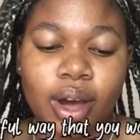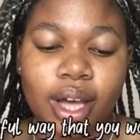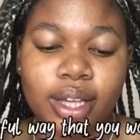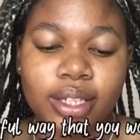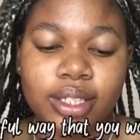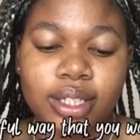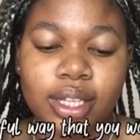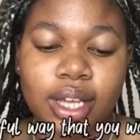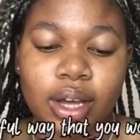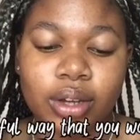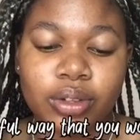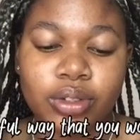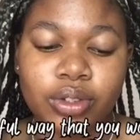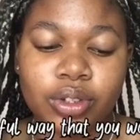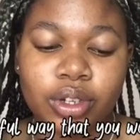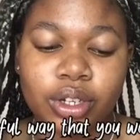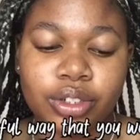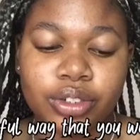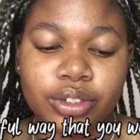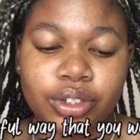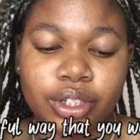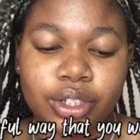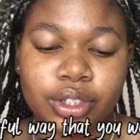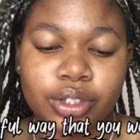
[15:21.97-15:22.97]
ask how to
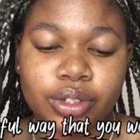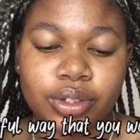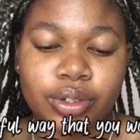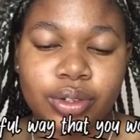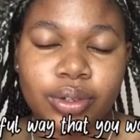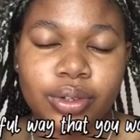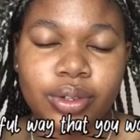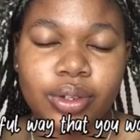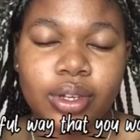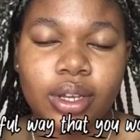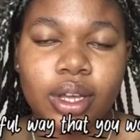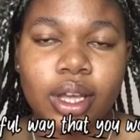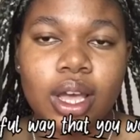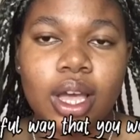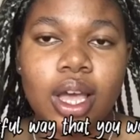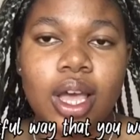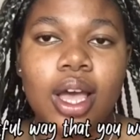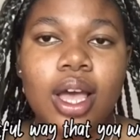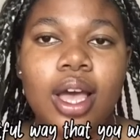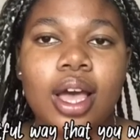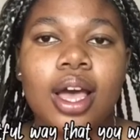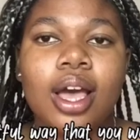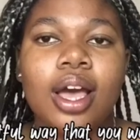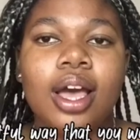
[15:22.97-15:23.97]
address you?
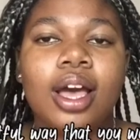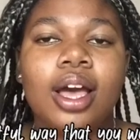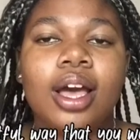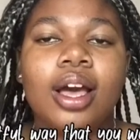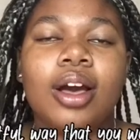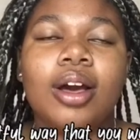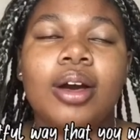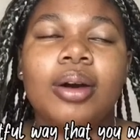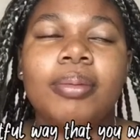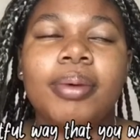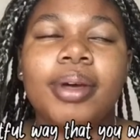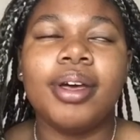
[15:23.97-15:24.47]
Oh